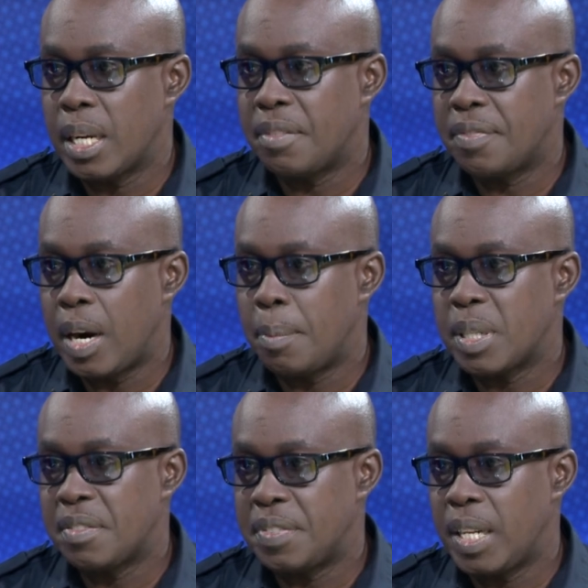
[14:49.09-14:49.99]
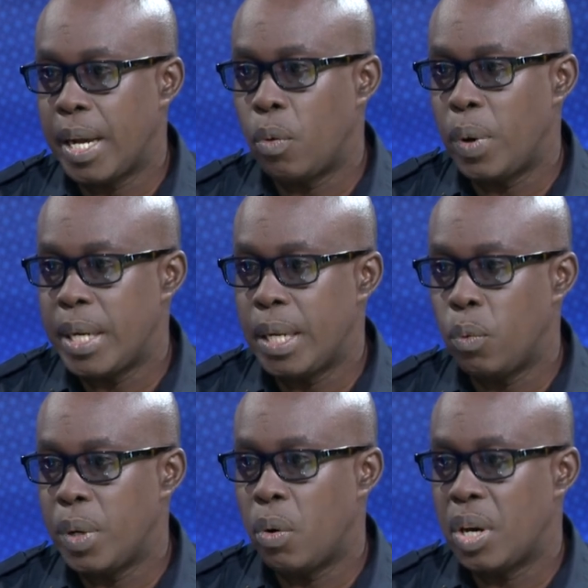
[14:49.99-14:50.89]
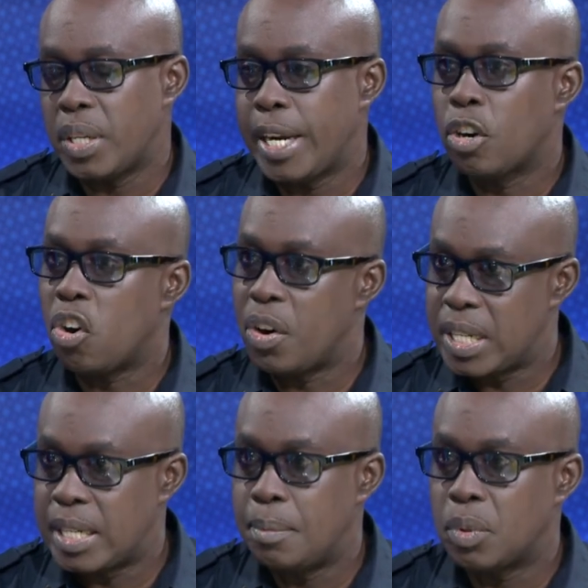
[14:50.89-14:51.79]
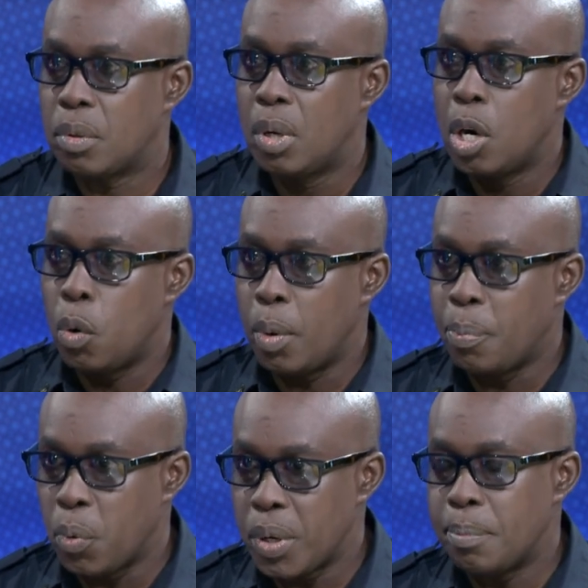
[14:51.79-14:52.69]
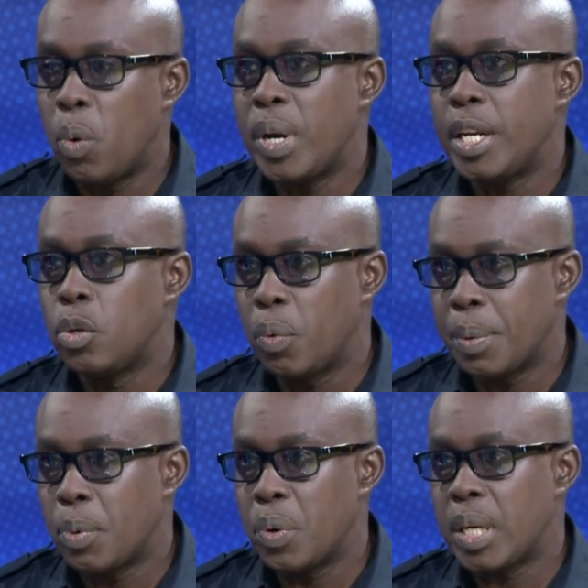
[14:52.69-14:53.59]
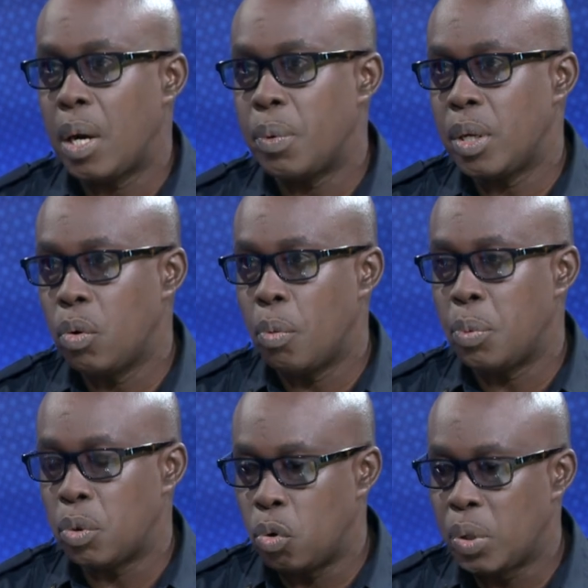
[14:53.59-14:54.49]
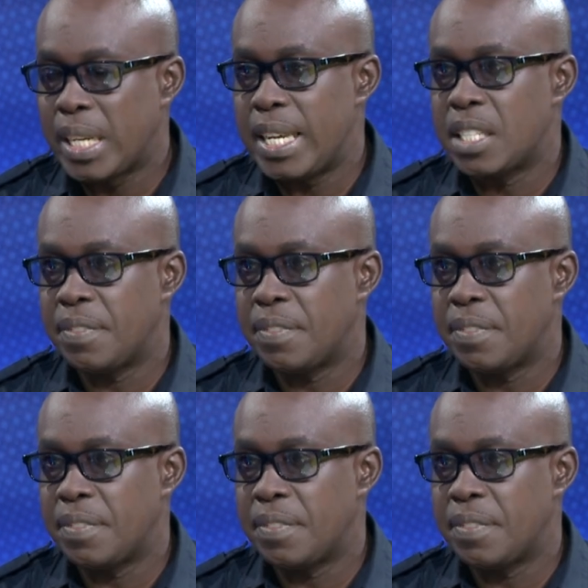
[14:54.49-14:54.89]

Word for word: that farmers feel like when they, we want to encourage them to report, but when they do report and we go put good what case